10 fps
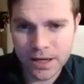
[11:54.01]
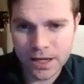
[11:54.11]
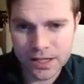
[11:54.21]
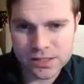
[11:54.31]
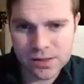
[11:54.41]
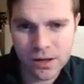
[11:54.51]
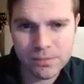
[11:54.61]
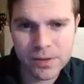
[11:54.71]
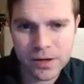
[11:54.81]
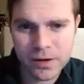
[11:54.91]
It has
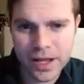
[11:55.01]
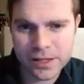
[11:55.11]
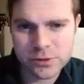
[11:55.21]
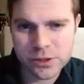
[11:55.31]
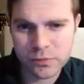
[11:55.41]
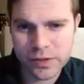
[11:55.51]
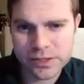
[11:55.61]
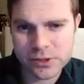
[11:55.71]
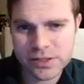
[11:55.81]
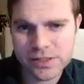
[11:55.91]
long been our anxious
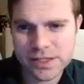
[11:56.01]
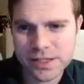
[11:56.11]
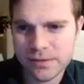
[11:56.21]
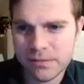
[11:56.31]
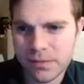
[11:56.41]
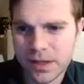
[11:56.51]
wish to see,